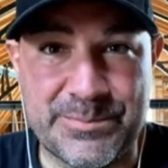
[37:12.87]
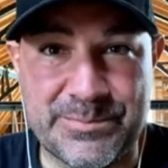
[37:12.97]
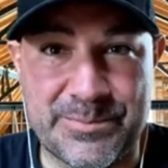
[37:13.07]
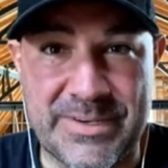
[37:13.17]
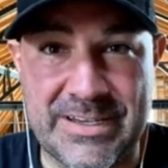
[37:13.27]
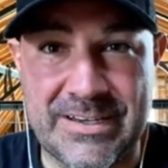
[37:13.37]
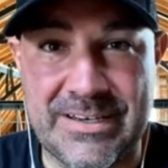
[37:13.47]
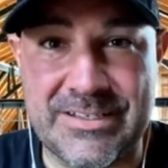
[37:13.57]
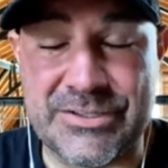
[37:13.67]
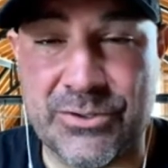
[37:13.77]
My
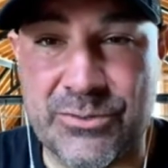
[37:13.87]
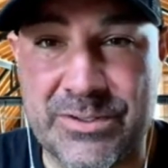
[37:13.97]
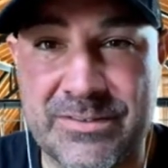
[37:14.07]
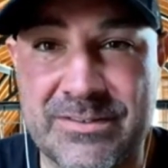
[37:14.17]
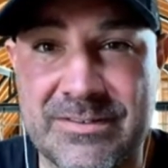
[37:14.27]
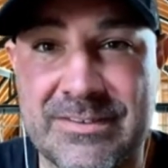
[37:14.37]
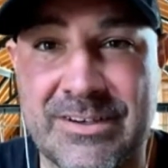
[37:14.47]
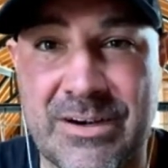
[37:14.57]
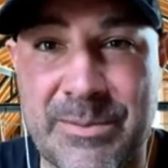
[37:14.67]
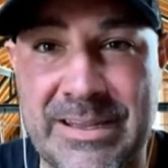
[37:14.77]
children
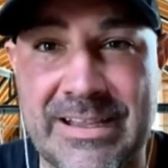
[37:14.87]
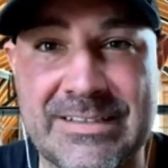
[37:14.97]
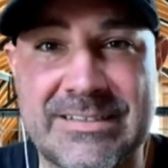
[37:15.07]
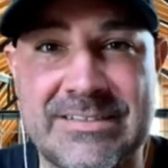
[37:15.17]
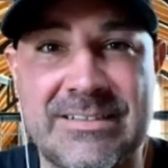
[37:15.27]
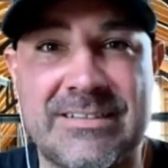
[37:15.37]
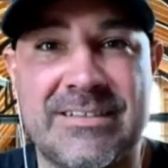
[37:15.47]
are my legacy,